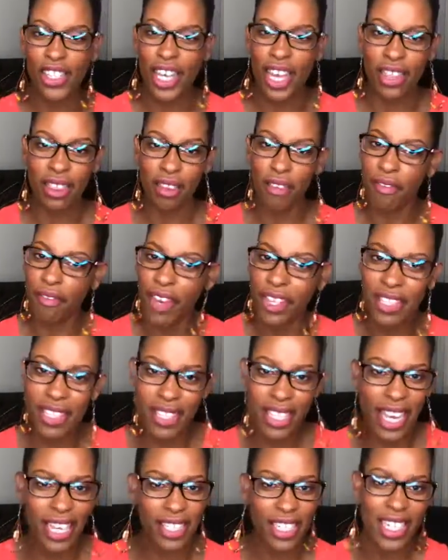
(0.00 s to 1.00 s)
and the fun
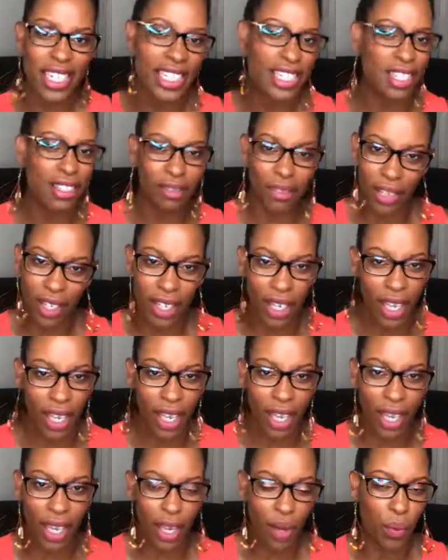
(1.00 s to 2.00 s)
stage isn't
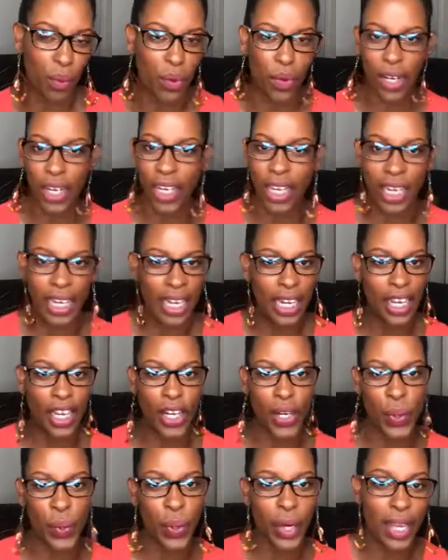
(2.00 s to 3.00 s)
really working and
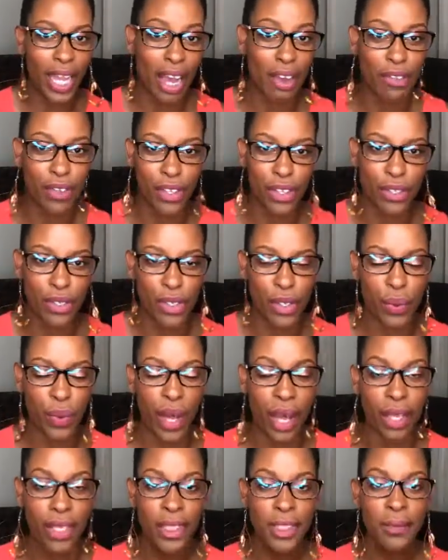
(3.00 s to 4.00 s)
gonna work out for you too
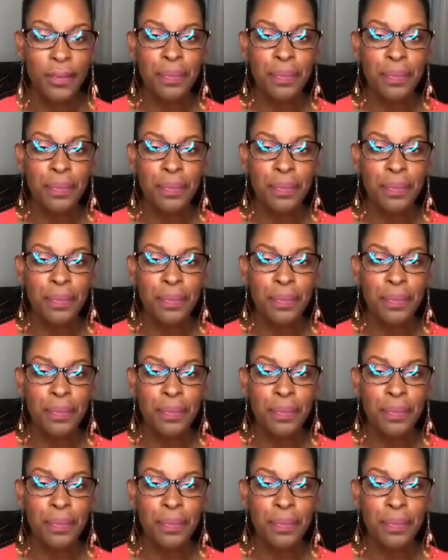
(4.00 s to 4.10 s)
well.